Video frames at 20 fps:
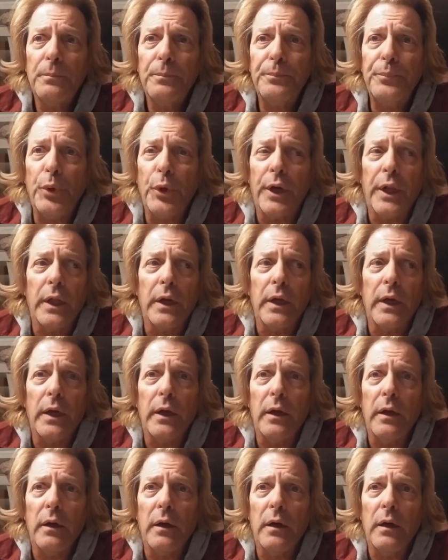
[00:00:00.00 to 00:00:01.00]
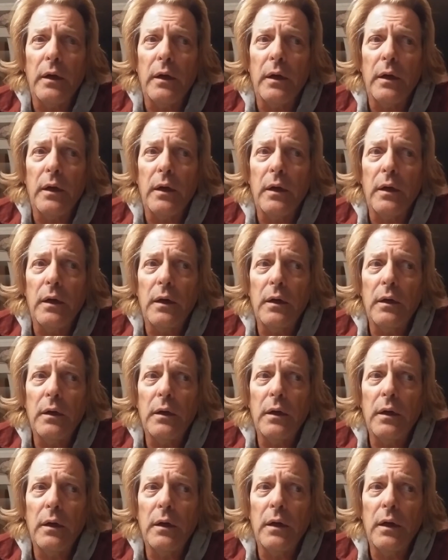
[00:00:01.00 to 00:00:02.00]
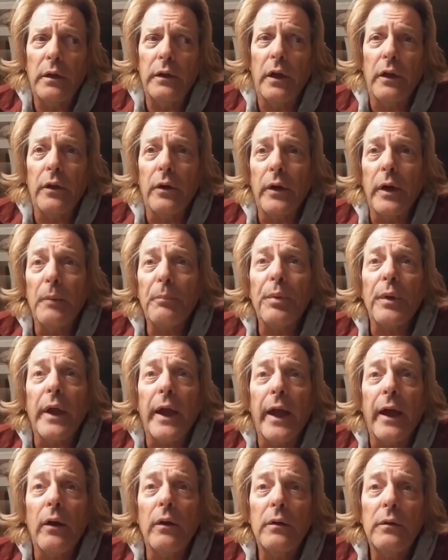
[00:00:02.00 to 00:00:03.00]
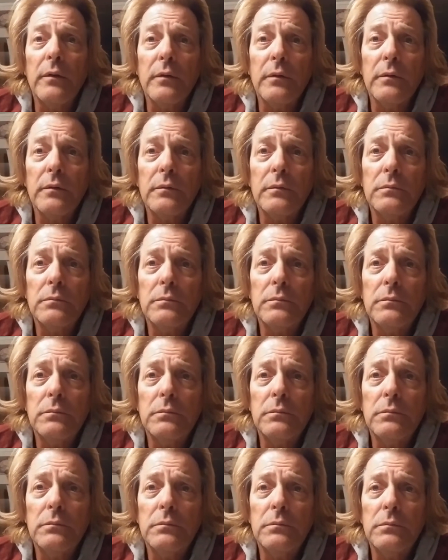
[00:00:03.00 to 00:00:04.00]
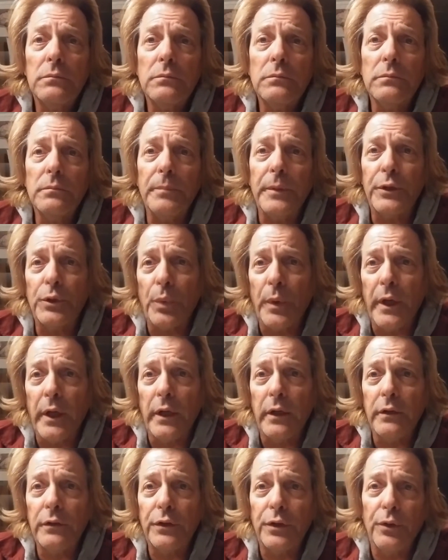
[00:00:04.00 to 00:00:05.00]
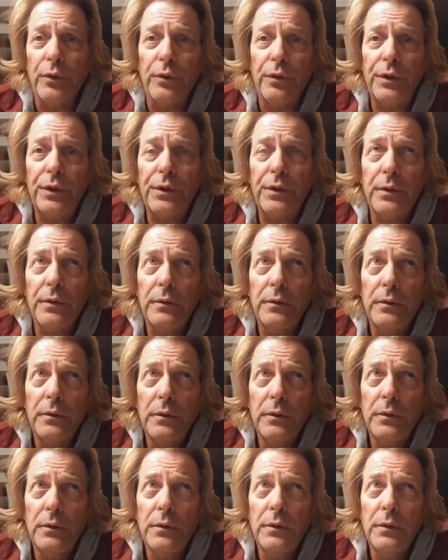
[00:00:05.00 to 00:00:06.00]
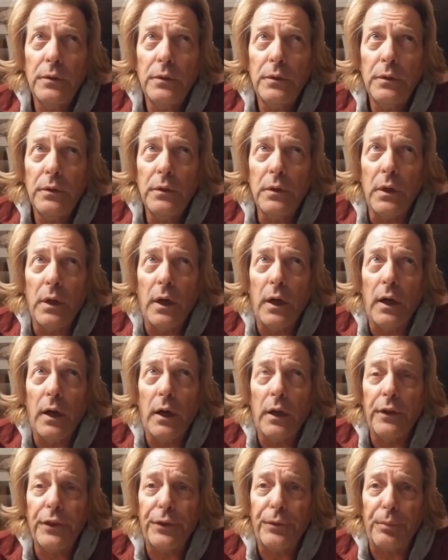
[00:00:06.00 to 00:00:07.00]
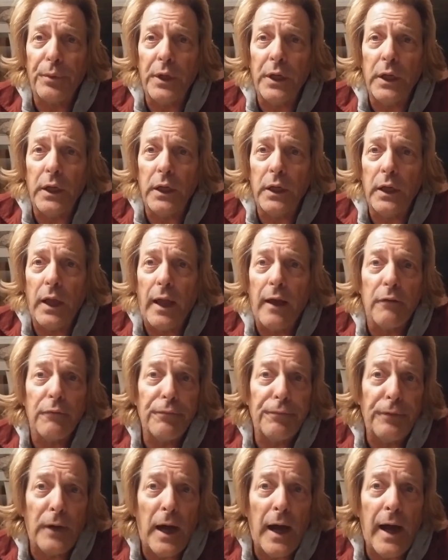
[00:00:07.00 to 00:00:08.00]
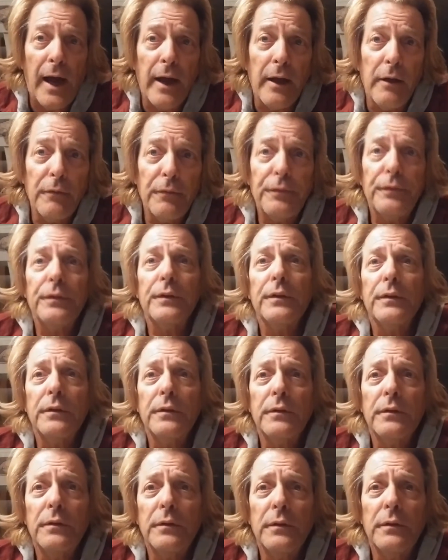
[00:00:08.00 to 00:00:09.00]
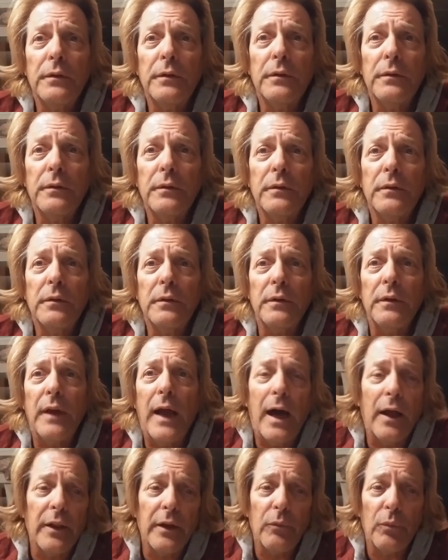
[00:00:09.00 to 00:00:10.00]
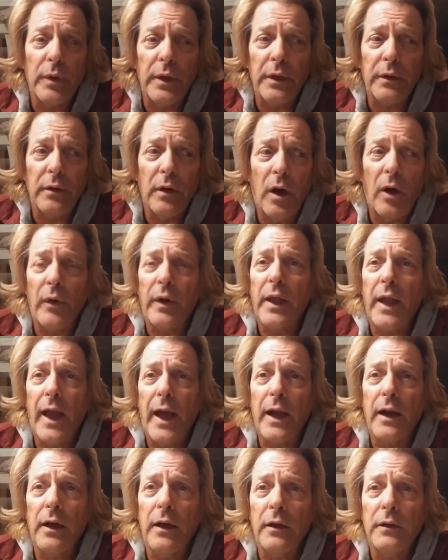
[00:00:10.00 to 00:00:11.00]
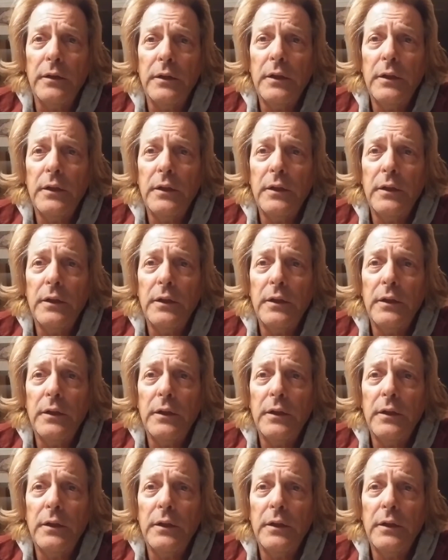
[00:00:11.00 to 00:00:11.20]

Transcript: put in another implant between tooth 3 and 5, now that we already had a